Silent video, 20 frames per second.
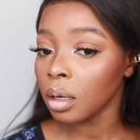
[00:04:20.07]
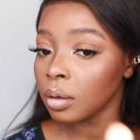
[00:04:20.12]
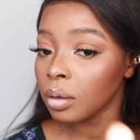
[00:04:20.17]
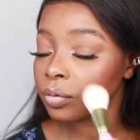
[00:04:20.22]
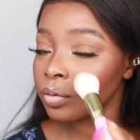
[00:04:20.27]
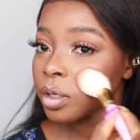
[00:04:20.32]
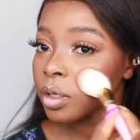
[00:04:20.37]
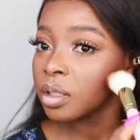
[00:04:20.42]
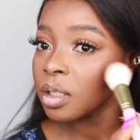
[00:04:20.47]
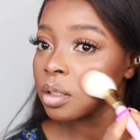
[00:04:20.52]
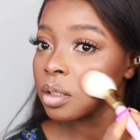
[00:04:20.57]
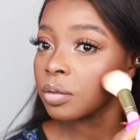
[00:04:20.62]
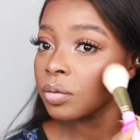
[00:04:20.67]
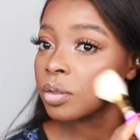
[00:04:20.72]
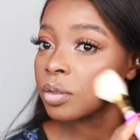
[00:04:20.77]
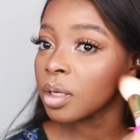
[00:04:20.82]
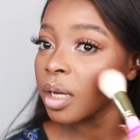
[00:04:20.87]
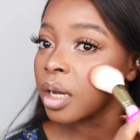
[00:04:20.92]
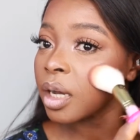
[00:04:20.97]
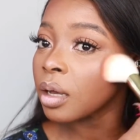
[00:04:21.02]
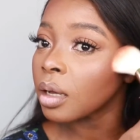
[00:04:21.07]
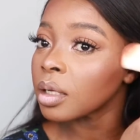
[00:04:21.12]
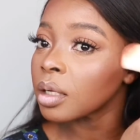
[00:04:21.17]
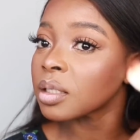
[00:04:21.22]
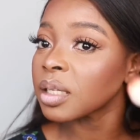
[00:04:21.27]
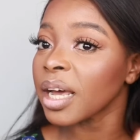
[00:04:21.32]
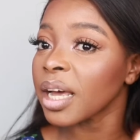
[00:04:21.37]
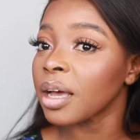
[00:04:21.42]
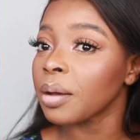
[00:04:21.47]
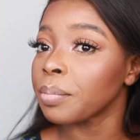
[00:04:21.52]
Fenty is one like it's
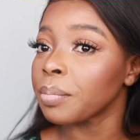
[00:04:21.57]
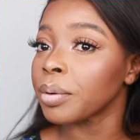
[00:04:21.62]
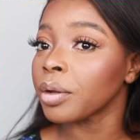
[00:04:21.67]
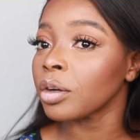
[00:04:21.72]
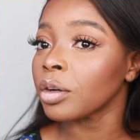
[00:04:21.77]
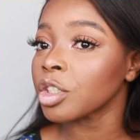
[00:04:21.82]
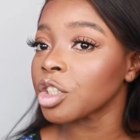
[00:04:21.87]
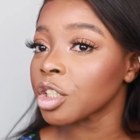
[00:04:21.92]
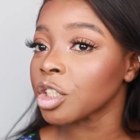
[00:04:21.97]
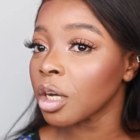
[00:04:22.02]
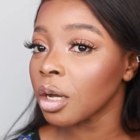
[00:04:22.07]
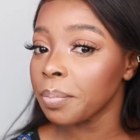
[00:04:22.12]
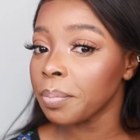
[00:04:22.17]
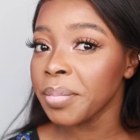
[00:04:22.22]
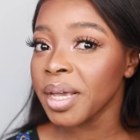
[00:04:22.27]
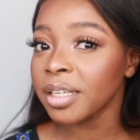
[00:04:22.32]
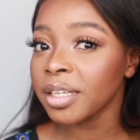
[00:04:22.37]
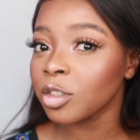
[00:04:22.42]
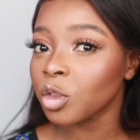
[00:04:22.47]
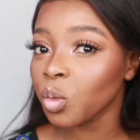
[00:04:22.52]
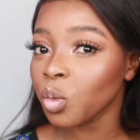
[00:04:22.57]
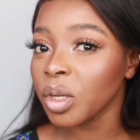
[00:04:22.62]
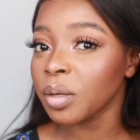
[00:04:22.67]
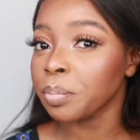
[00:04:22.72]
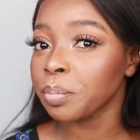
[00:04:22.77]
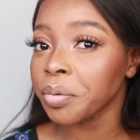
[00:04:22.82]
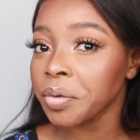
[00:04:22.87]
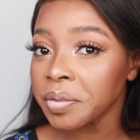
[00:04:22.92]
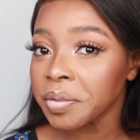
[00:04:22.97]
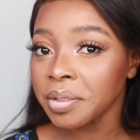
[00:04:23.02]
like a blusher mixed with
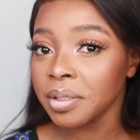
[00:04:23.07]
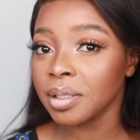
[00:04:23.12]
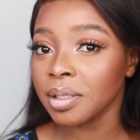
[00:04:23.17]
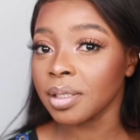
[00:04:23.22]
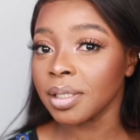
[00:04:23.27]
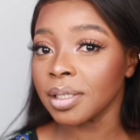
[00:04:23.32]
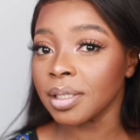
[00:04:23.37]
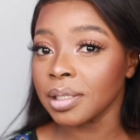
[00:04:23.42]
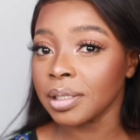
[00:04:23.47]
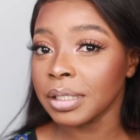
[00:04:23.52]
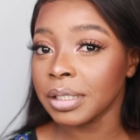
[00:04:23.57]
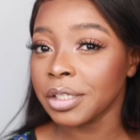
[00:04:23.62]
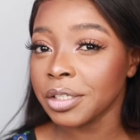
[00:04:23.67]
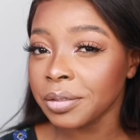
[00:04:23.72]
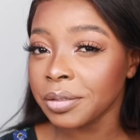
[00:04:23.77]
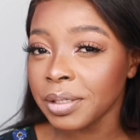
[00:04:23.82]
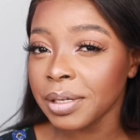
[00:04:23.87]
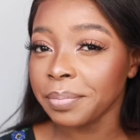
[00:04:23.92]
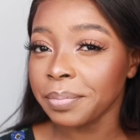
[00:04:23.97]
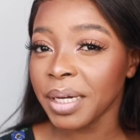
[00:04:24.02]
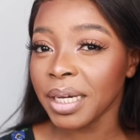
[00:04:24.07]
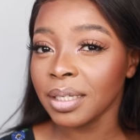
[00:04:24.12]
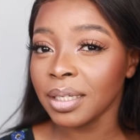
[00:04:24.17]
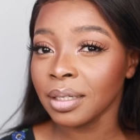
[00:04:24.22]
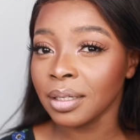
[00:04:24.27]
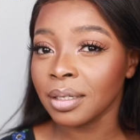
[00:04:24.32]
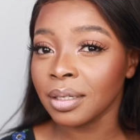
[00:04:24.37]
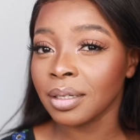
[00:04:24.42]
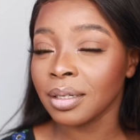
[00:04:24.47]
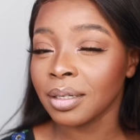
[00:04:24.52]
bronzer. You know what I mean?
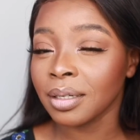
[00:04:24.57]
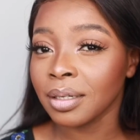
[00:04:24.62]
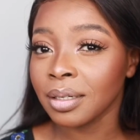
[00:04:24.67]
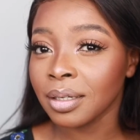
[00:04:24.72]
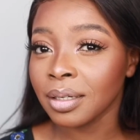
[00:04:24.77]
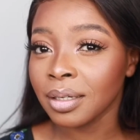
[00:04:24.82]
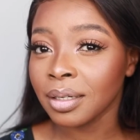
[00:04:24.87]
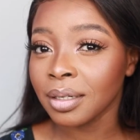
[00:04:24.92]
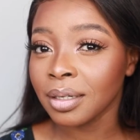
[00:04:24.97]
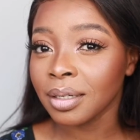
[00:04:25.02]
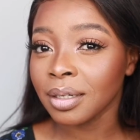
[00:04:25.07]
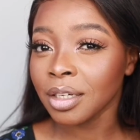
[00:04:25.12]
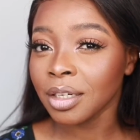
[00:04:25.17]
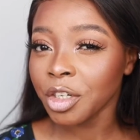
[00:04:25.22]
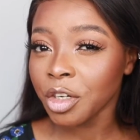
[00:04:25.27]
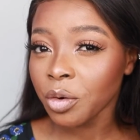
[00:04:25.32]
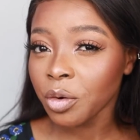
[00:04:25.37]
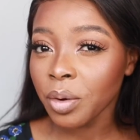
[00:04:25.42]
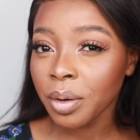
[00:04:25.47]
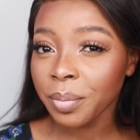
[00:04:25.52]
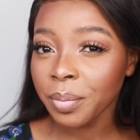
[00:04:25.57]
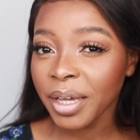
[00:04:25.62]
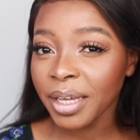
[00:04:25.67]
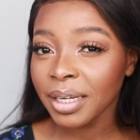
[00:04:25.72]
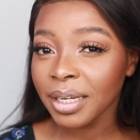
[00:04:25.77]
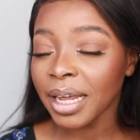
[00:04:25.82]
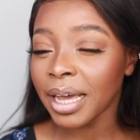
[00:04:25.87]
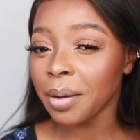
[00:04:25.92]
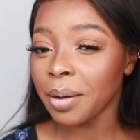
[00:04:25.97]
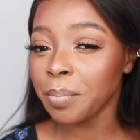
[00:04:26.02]
You know what I mean?
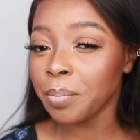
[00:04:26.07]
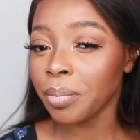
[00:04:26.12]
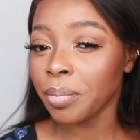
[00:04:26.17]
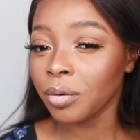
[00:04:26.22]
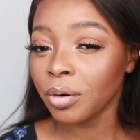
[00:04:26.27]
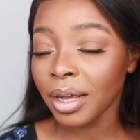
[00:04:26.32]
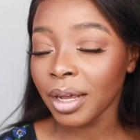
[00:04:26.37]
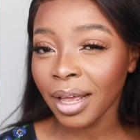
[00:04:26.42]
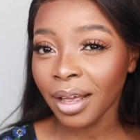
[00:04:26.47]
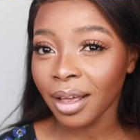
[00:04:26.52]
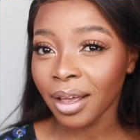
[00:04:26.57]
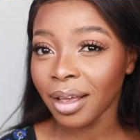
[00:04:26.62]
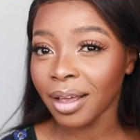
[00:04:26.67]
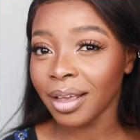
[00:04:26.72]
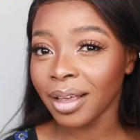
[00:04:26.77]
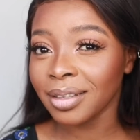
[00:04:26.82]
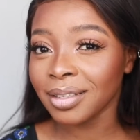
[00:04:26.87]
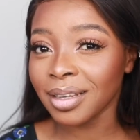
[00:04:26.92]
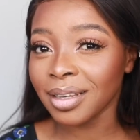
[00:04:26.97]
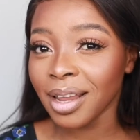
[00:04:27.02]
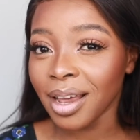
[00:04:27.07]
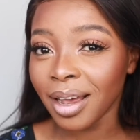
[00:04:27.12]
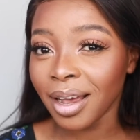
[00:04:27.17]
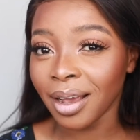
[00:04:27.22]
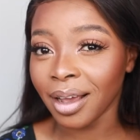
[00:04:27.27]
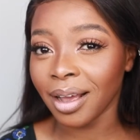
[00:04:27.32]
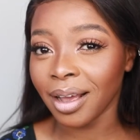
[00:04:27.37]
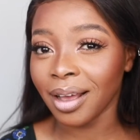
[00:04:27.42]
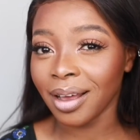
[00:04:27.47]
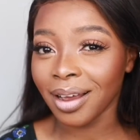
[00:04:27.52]
Like it's
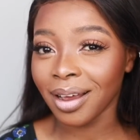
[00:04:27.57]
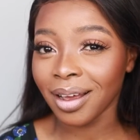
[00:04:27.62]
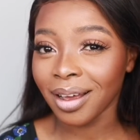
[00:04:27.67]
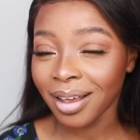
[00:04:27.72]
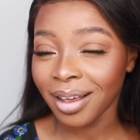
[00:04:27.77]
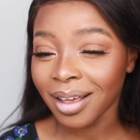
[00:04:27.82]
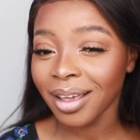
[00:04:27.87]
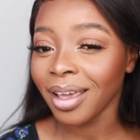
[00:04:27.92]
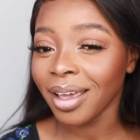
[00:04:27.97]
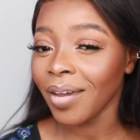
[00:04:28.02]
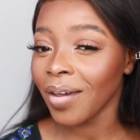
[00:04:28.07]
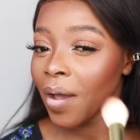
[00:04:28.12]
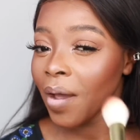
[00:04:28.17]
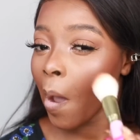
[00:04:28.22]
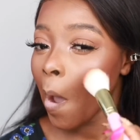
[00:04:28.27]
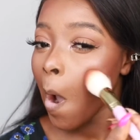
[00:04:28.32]
like, yeah.